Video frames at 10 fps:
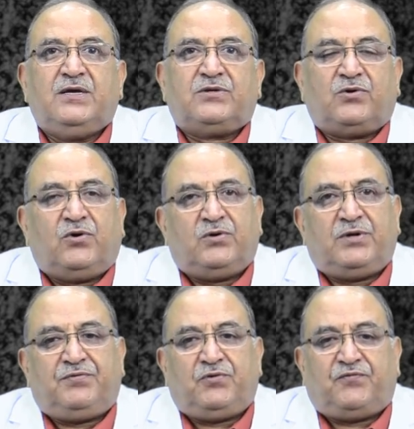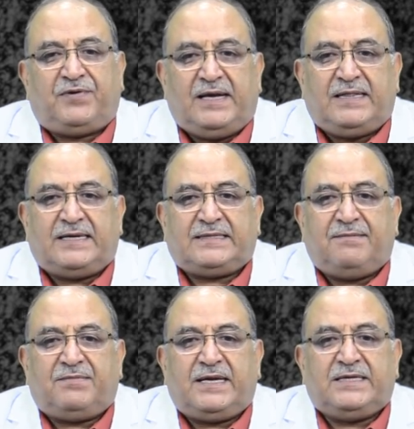So, if you feel that
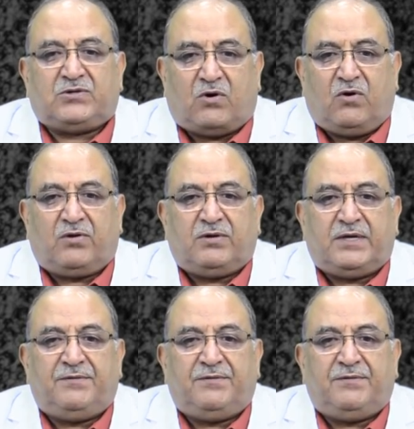something is wrong,